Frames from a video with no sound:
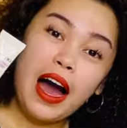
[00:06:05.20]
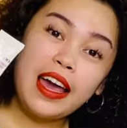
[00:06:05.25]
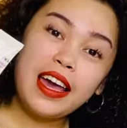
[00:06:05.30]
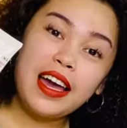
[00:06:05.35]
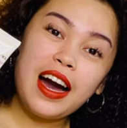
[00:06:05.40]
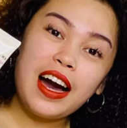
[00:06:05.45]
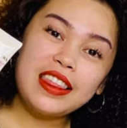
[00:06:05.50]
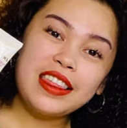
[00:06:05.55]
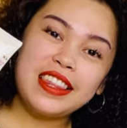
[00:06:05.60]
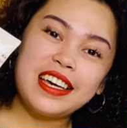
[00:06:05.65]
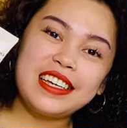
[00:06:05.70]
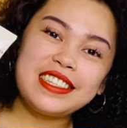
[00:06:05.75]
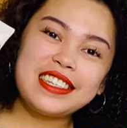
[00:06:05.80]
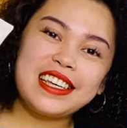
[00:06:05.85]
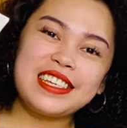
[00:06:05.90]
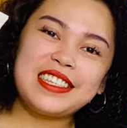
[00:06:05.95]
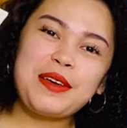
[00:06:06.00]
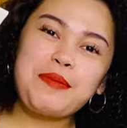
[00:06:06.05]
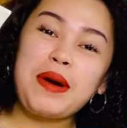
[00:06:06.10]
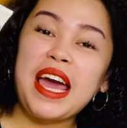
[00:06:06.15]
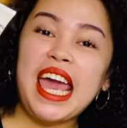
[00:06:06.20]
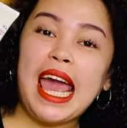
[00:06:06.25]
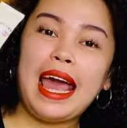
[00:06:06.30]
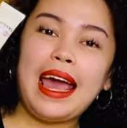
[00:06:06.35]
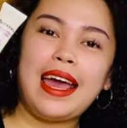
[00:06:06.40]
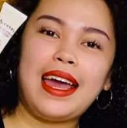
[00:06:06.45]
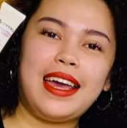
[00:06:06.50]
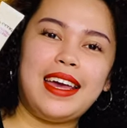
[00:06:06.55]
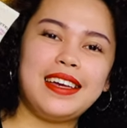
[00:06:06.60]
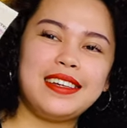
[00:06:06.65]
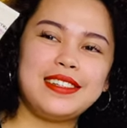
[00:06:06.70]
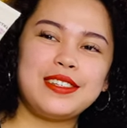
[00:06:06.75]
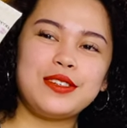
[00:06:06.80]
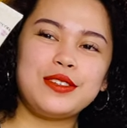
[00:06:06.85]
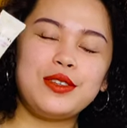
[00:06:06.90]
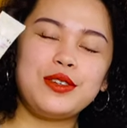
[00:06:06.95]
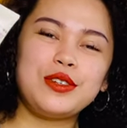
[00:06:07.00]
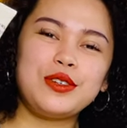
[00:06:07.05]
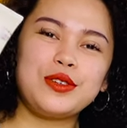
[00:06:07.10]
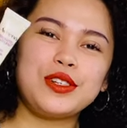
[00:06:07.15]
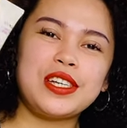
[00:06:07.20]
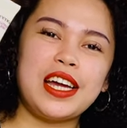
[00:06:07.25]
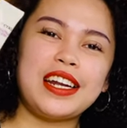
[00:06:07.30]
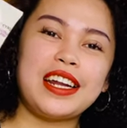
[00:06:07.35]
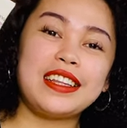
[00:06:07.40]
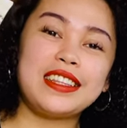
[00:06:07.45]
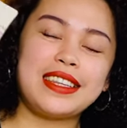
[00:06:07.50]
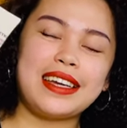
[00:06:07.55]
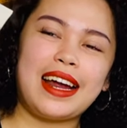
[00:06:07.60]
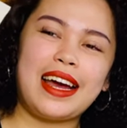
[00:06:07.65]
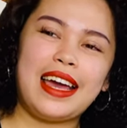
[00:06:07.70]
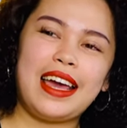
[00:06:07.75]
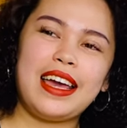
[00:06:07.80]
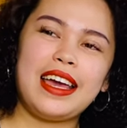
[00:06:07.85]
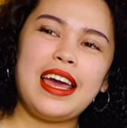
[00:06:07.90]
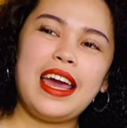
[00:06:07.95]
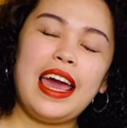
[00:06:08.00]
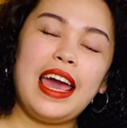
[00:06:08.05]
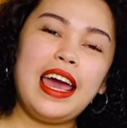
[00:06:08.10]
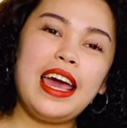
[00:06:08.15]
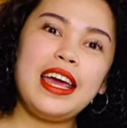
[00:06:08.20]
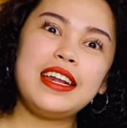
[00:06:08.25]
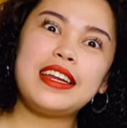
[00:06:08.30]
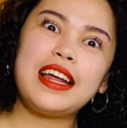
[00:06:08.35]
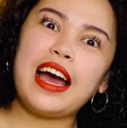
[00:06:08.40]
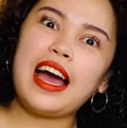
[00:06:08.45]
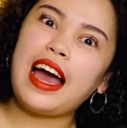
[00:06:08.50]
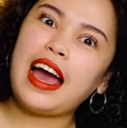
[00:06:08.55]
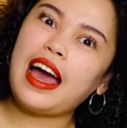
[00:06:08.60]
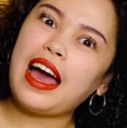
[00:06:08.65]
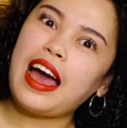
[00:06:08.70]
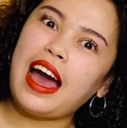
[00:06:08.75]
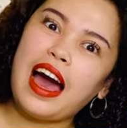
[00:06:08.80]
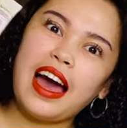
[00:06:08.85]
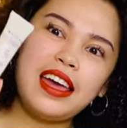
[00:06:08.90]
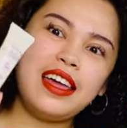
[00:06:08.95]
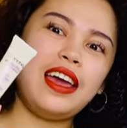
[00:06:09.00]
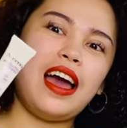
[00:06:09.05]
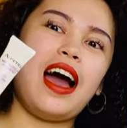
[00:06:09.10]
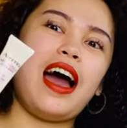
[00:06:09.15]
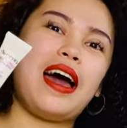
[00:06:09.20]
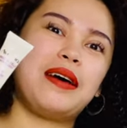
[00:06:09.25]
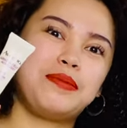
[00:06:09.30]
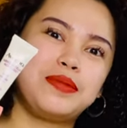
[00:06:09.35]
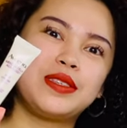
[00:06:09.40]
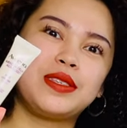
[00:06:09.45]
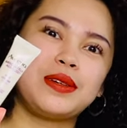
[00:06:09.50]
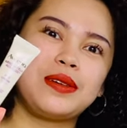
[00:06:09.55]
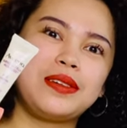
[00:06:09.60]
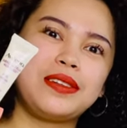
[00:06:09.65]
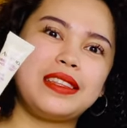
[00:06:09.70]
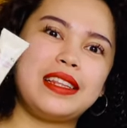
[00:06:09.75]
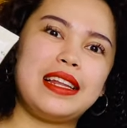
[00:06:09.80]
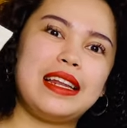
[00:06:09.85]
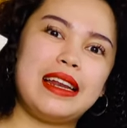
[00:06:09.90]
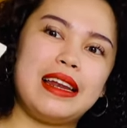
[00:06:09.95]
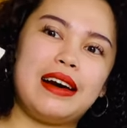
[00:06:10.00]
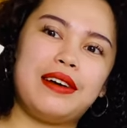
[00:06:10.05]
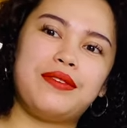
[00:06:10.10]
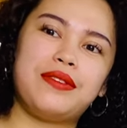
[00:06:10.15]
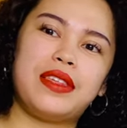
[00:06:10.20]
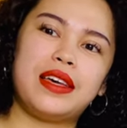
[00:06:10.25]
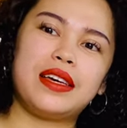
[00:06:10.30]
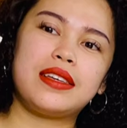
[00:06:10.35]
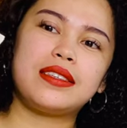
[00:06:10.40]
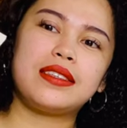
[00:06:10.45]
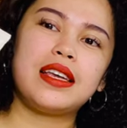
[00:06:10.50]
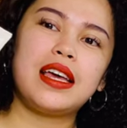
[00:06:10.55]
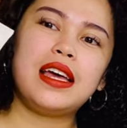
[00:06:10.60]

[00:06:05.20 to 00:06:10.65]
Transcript: got this kasi my A. So, dun ko siya na-try. And I absolutely love this.